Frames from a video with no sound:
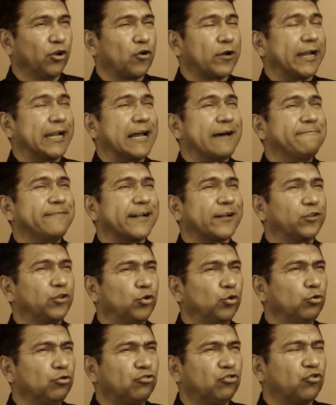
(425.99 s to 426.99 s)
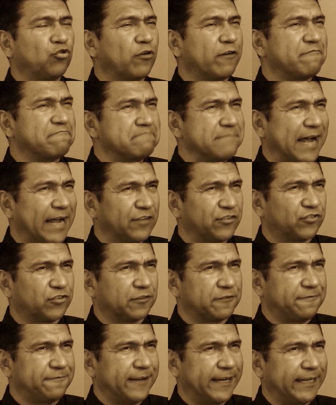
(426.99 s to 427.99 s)
Lorena Verduzco of
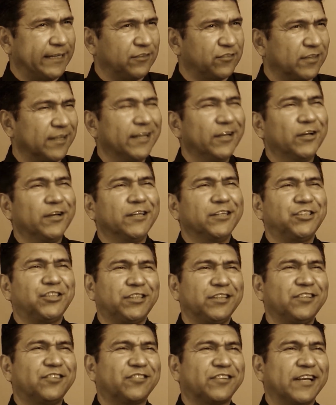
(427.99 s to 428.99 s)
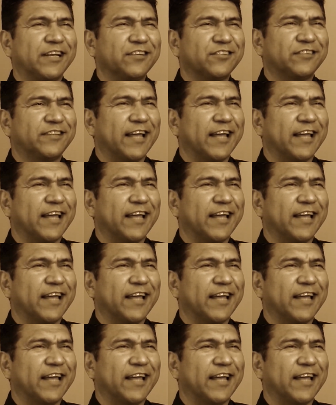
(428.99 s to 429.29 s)
Master Fates. She says